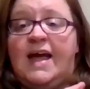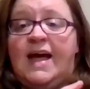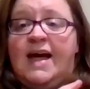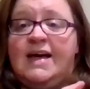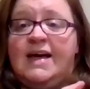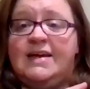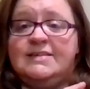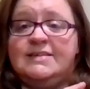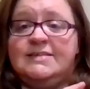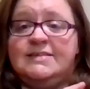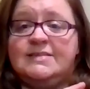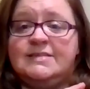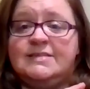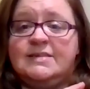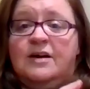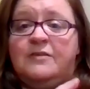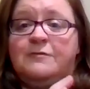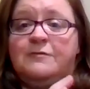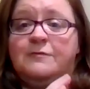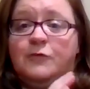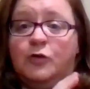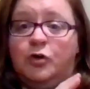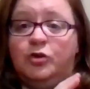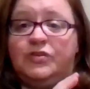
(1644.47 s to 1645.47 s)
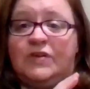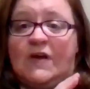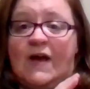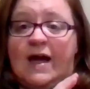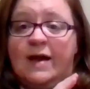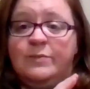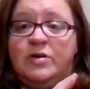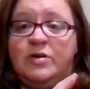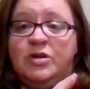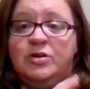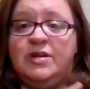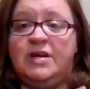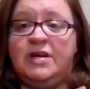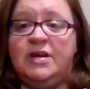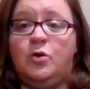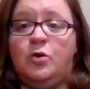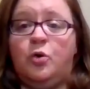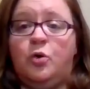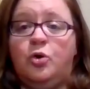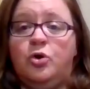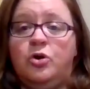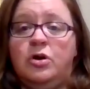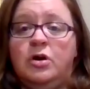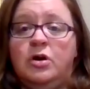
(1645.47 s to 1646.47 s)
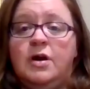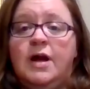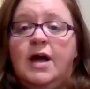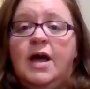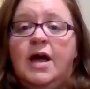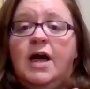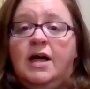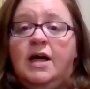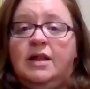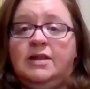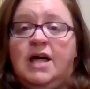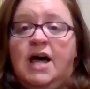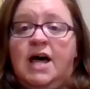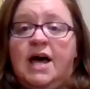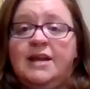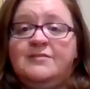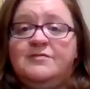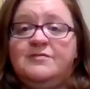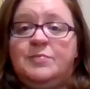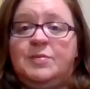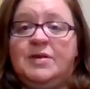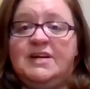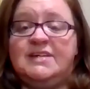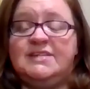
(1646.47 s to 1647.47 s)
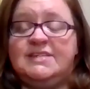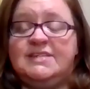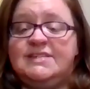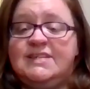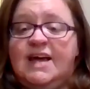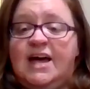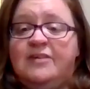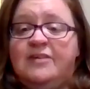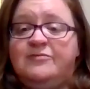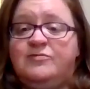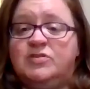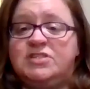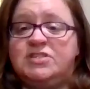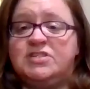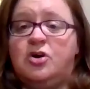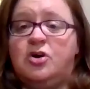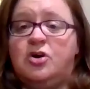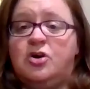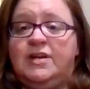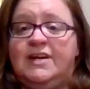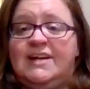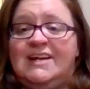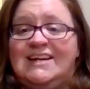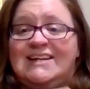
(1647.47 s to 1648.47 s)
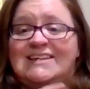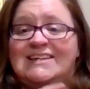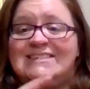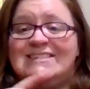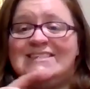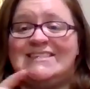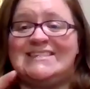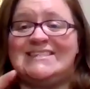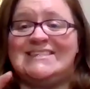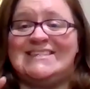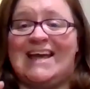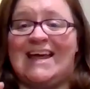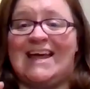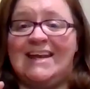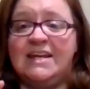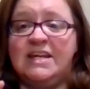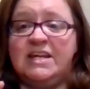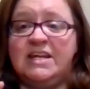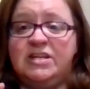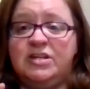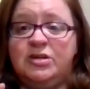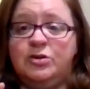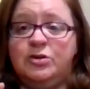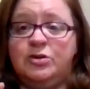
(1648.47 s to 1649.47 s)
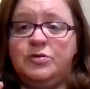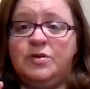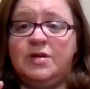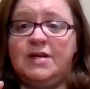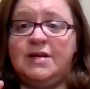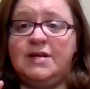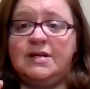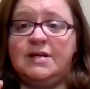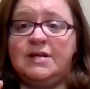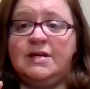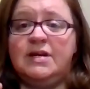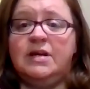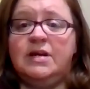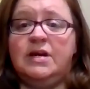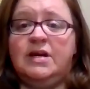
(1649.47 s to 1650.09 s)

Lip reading: as a full-time unit, or a lot of places have what's called an extended unit